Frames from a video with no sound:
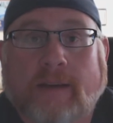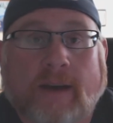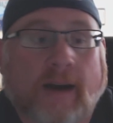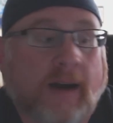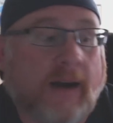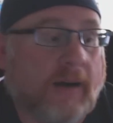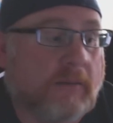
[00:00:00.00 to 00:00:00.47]

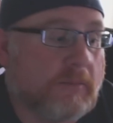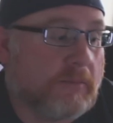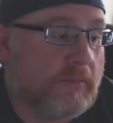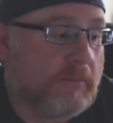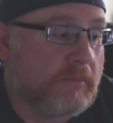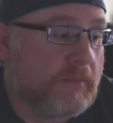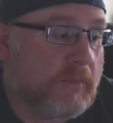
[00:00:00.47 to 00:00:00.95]

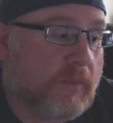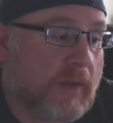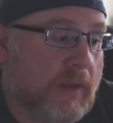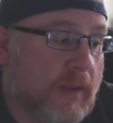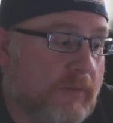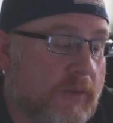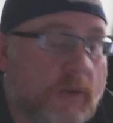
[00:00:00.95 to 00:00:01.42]
Um,
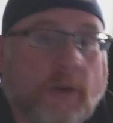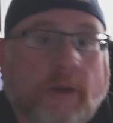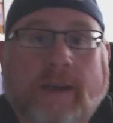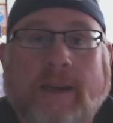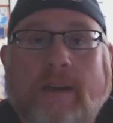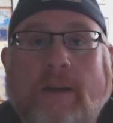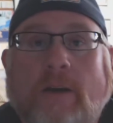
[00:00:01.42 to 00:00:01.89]
if you
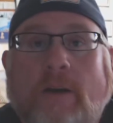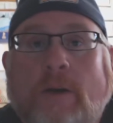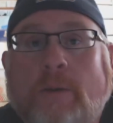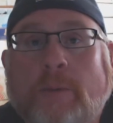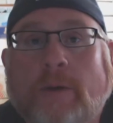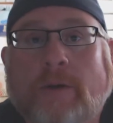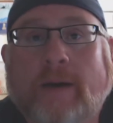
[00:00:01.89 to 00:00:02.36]
look at
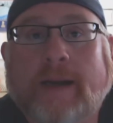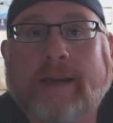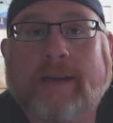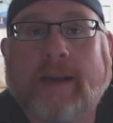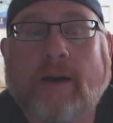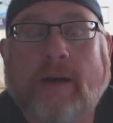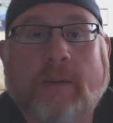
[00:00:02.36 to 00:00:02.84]
Uber right
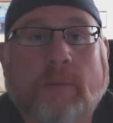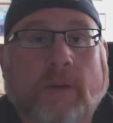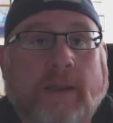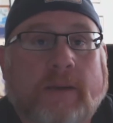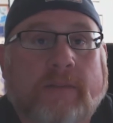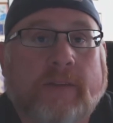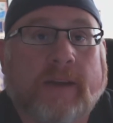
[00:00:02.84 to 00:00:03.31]
now, I
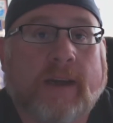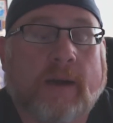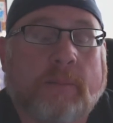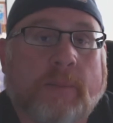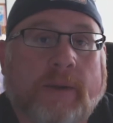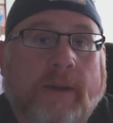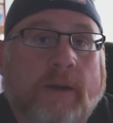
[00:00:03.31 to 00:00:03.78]
believe the
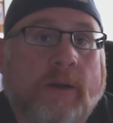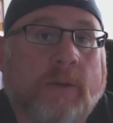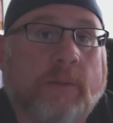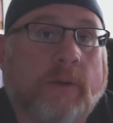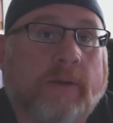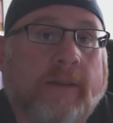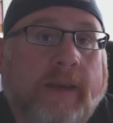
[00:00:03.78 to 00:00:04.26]
company
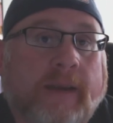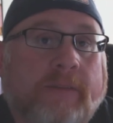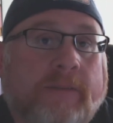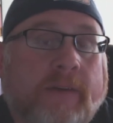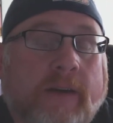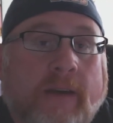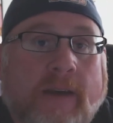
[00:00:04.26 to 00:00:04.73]
Uber,
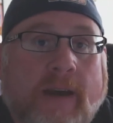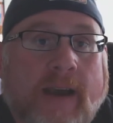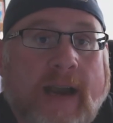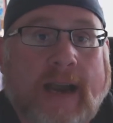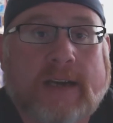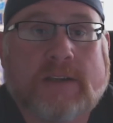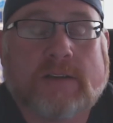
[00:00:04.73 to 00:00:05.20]
they've
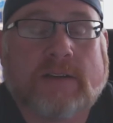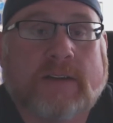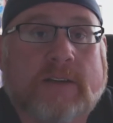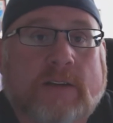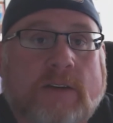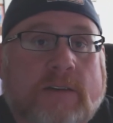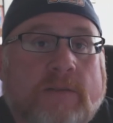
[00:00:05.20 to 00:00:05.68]
actually
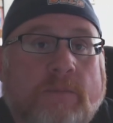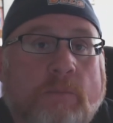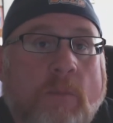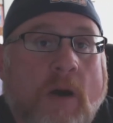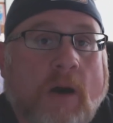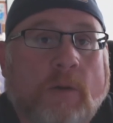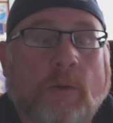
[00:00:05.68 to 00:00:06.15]
just
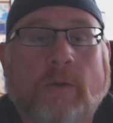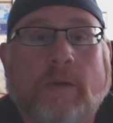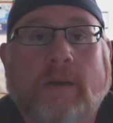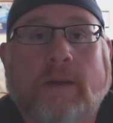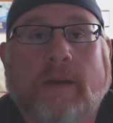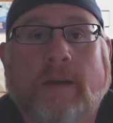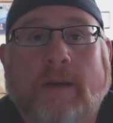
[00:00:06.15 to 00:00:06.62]
modeled
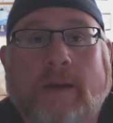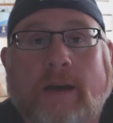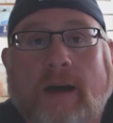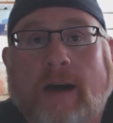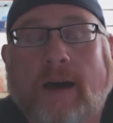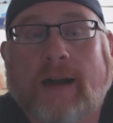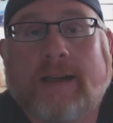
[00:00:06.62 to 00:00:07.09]

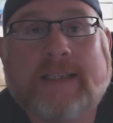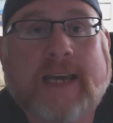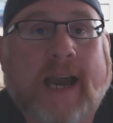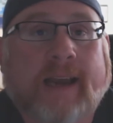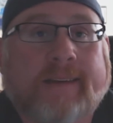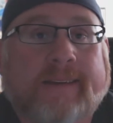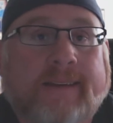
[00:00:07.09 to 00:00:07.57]
a
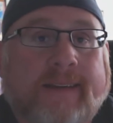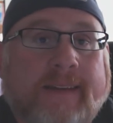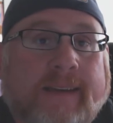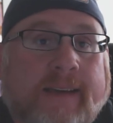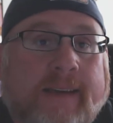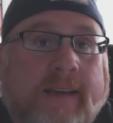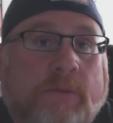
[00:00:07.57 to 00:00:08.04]
taxi
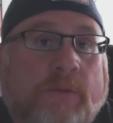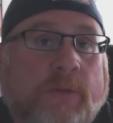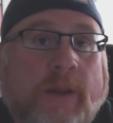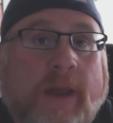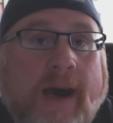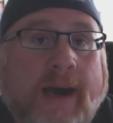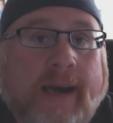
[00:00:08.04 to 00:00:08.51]
that can
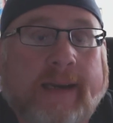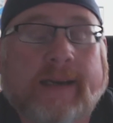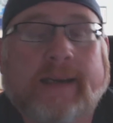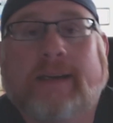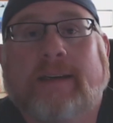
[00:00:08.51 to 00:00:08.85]
fly